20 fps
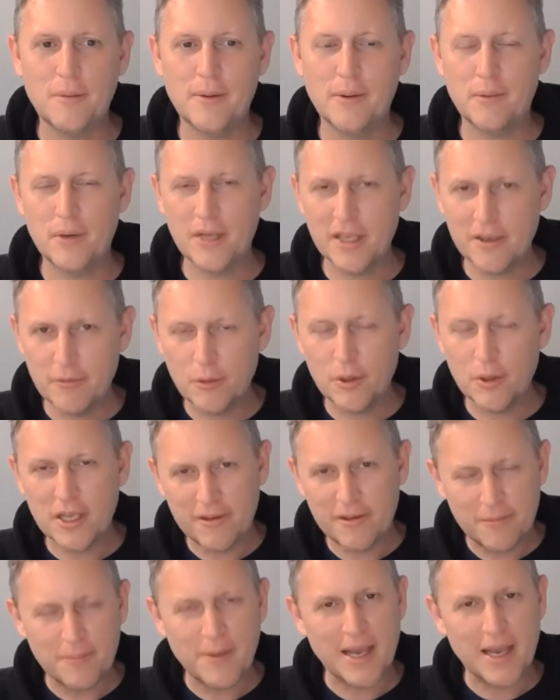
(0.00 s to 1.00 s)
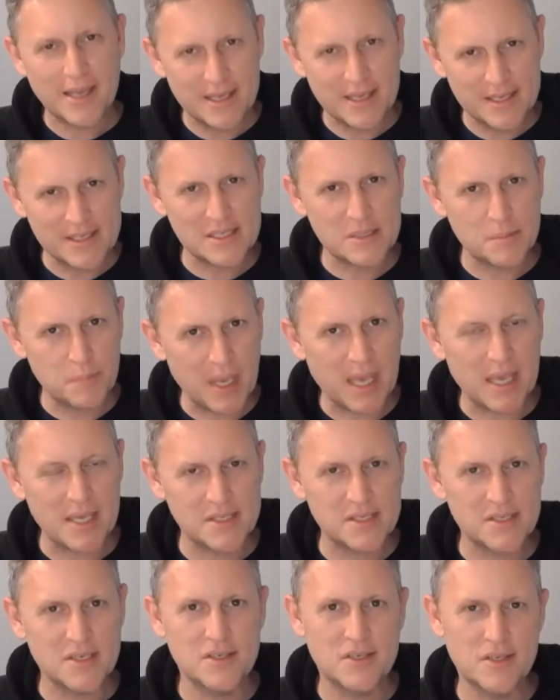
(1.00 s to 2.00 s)
But we'll give Mike his
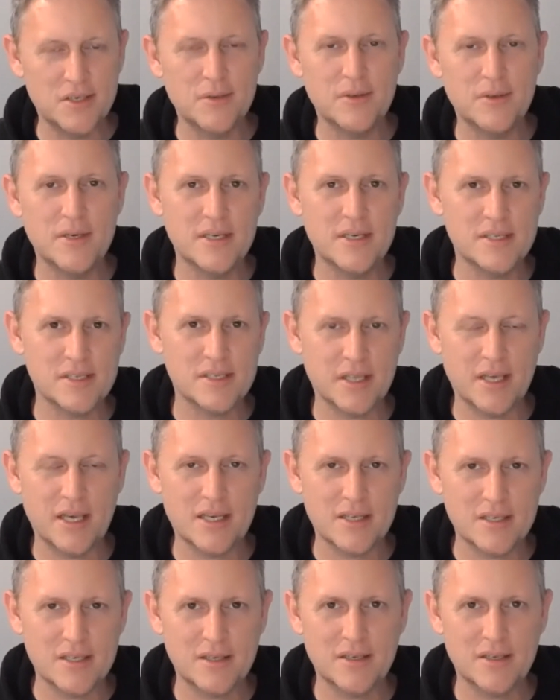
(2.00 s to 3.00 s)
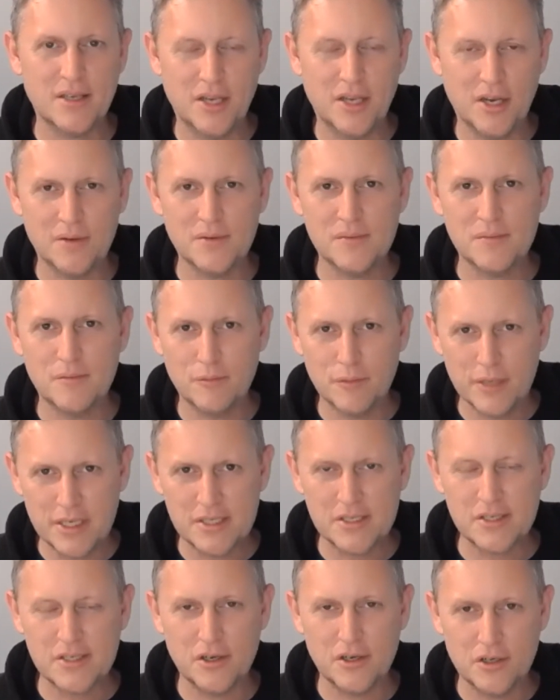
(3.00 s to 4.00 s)
space to do his
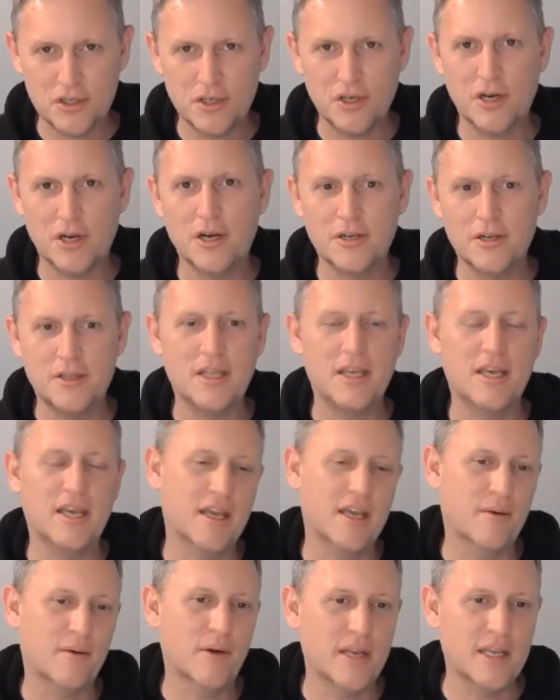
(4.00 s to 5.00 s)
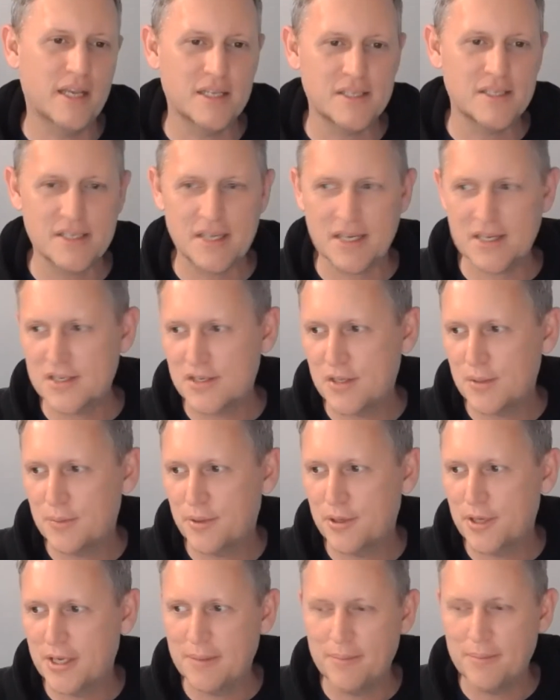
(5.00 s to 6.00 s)
research nerd thing where he gets like
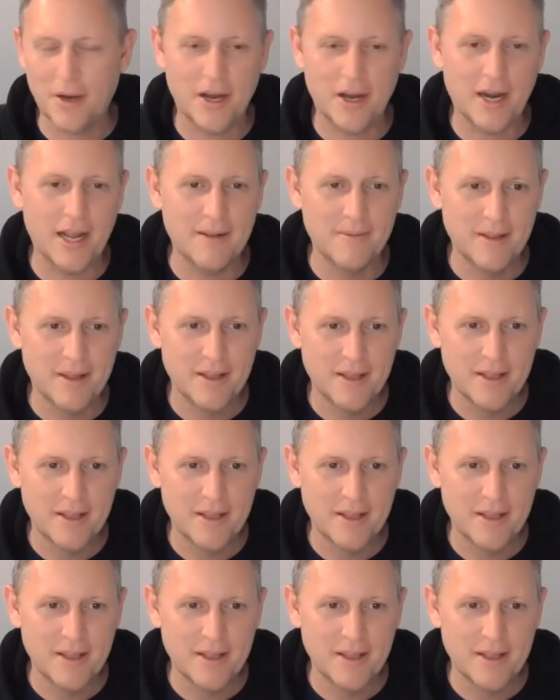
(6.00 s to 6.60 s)
super deep on it.